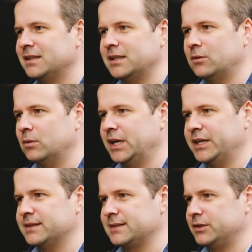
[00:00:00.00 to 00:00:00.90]
They don't want
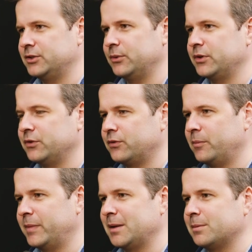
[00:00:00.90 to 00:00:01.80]
anything to do with you,
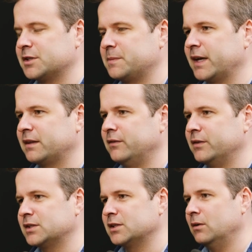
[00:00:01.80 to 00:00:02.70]
from my perspective.
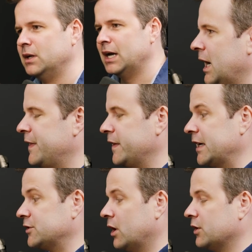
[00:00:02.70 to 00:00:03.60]
And so I think
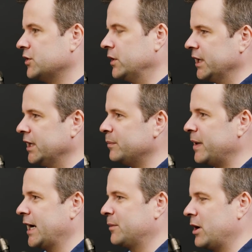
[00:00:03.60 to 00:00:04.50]
that's also going to
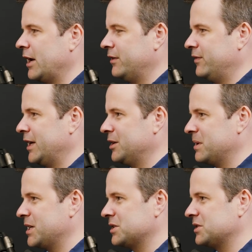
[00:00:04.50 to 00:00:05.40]
impact private
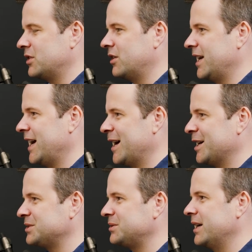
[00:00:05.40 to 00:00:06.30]
valuations. It already
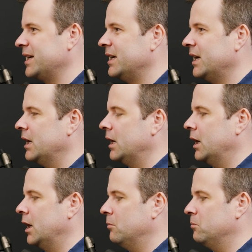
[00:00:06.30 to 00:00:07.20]
has, right?
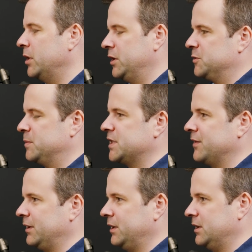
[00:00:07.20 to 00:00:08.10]
Um, but
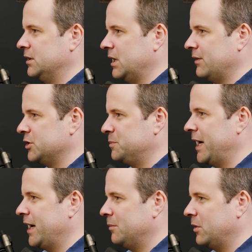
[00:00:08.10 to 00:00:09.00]
specifically in the leverage
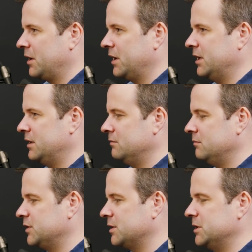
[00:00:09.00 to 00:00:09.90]
buyout market and
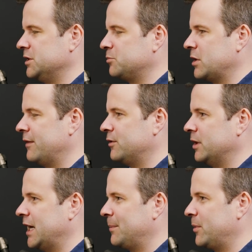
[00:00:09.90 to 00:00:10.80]
some of these
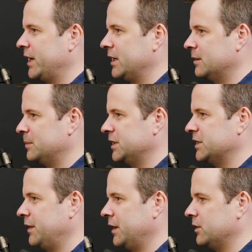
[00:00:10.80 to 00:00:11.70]
profitable operating
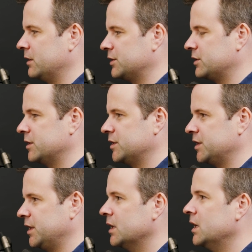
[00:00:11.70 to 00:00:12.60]
companies, I think you're going to start to
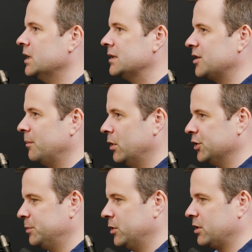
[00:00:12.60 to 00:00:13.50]
see some
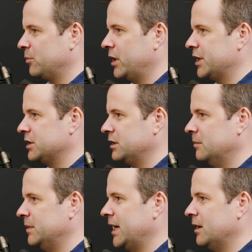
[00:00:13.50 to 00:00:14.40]
multiple compression
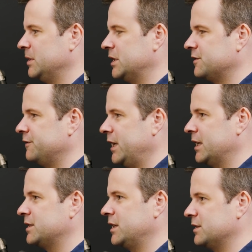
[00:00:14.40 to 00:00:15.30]
come down because
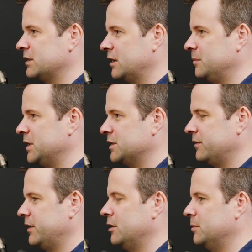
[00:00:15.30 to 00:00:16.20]
financing isn't going to be as
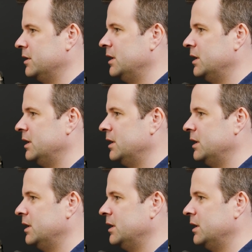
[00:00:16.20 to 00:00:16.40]
available.